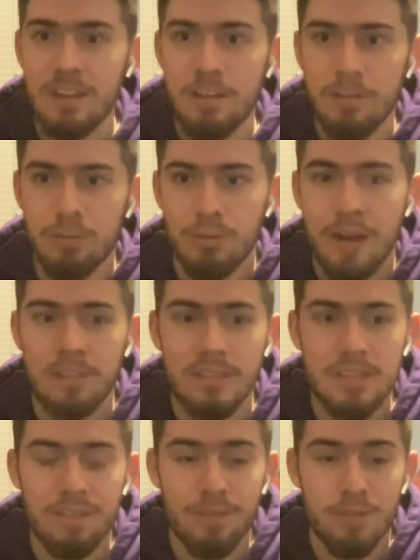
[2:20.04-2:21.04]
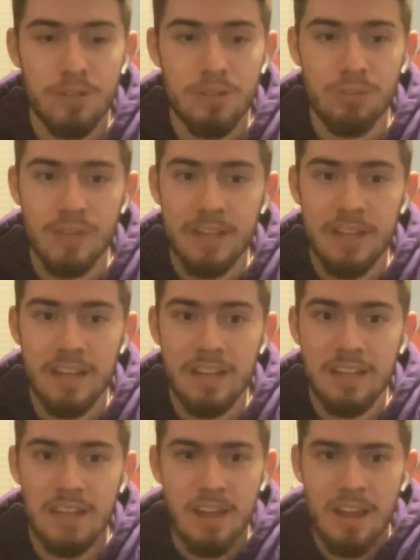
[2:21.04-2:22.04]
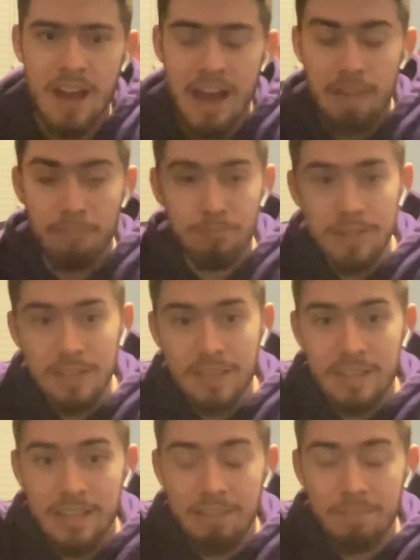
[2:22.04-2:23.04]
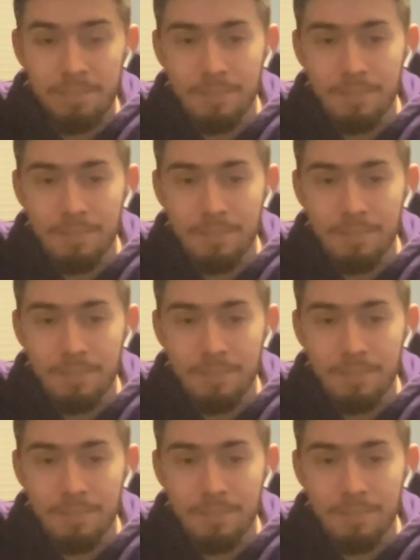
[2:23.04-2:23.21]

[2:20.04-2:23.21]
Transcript: throughout this first week, and I really